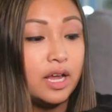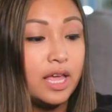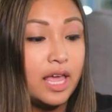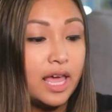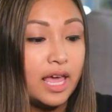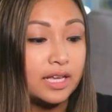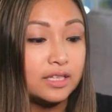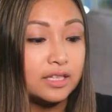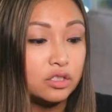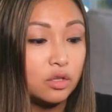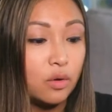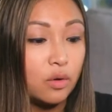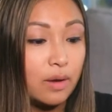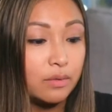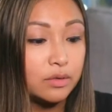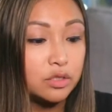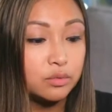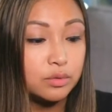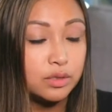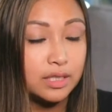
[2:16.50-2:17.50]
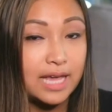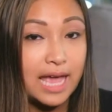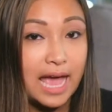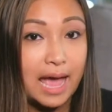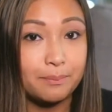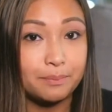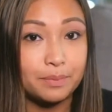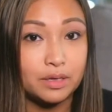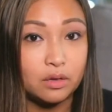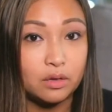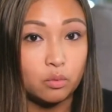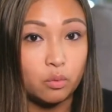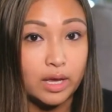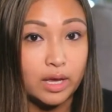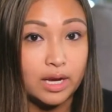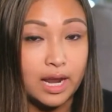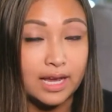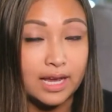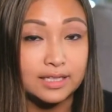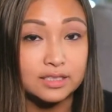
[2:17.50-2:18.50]
and so I was really happy
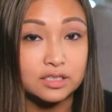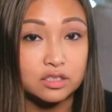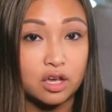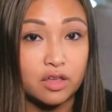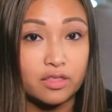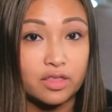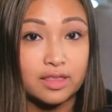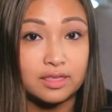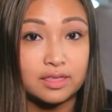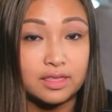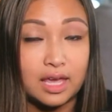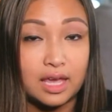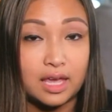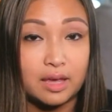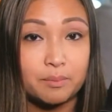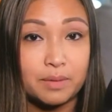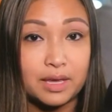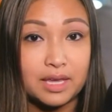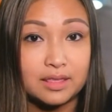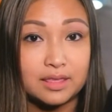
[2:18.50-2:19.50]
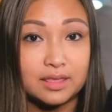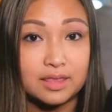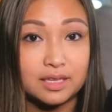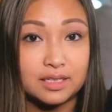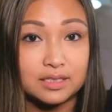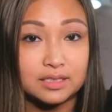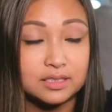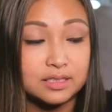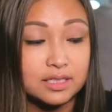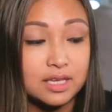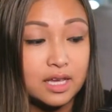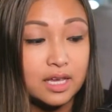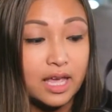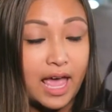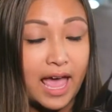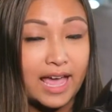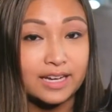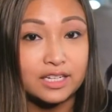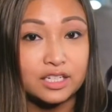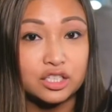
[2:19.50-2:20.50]
when I saw that they made this
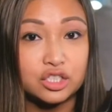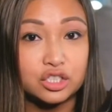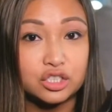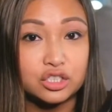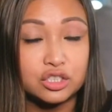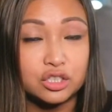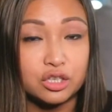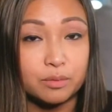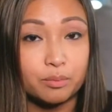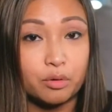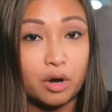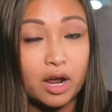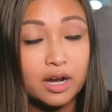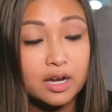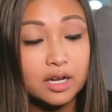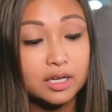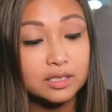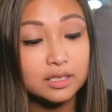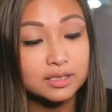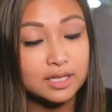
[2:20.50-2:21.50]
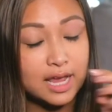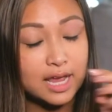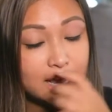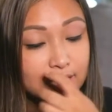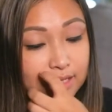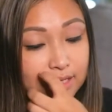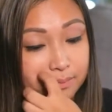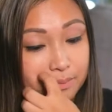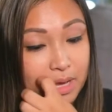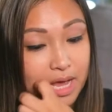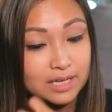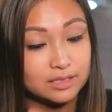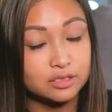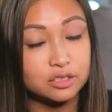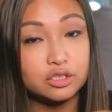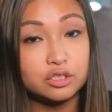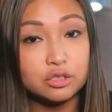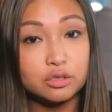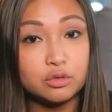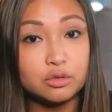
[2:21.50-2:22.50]
addition to the product. As
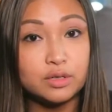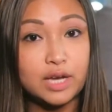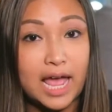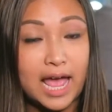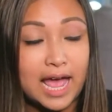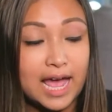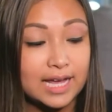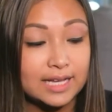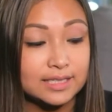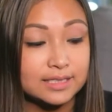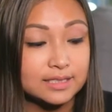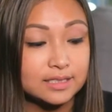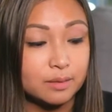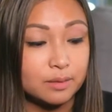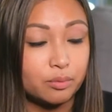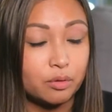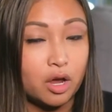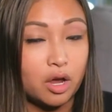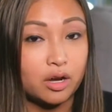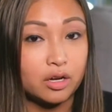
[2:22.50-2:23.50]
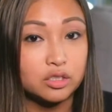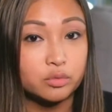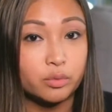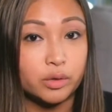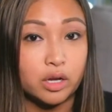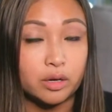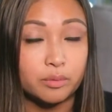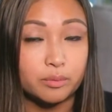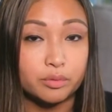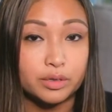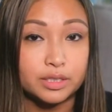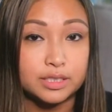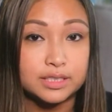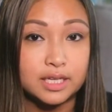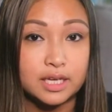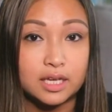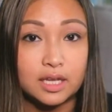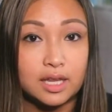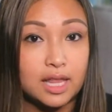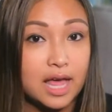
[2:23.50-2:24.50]
soon as the product went on
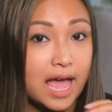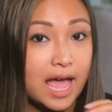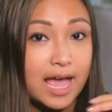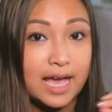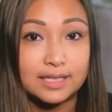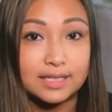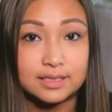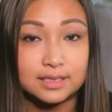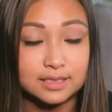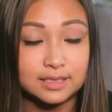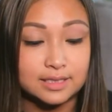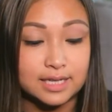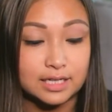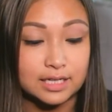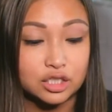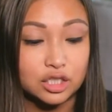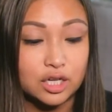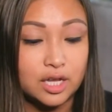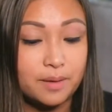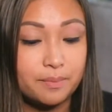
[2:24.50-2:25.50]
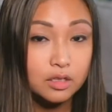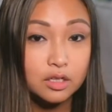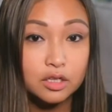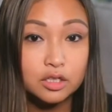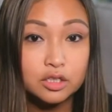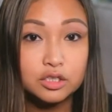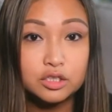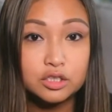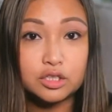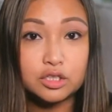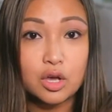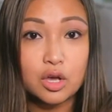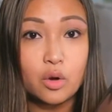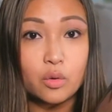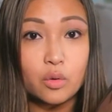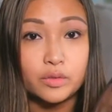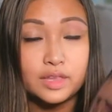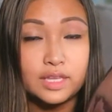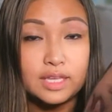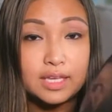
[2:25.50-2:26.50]
pre-sale, I had to snatch it up.
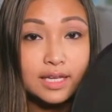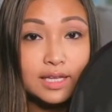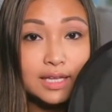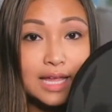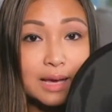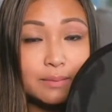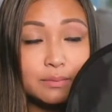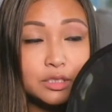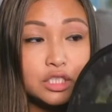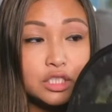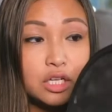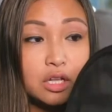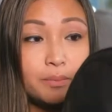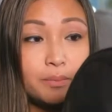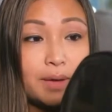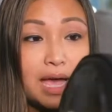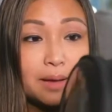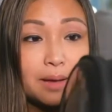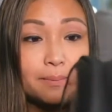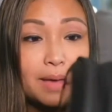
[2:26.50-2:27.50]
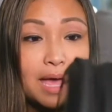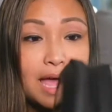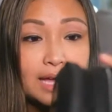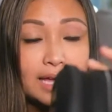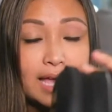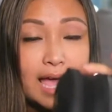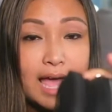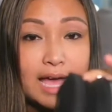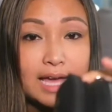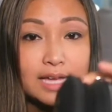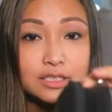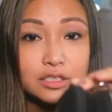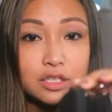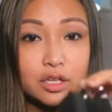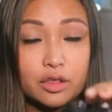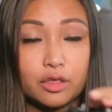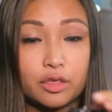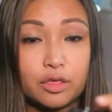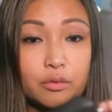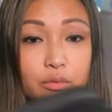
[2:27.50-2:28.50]
So the clamshell backpack has
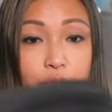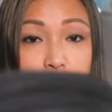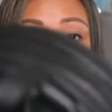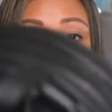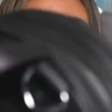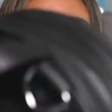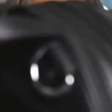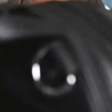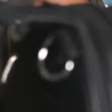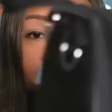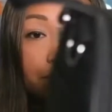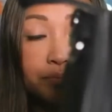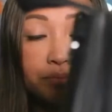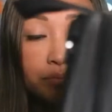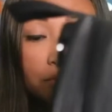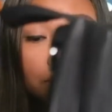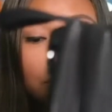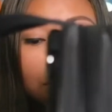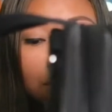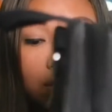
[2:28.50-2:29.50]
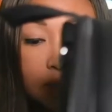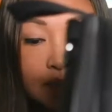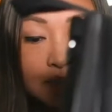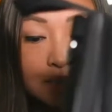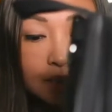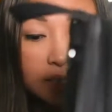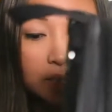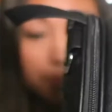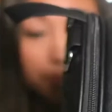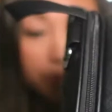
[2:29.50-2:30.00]
3 zipper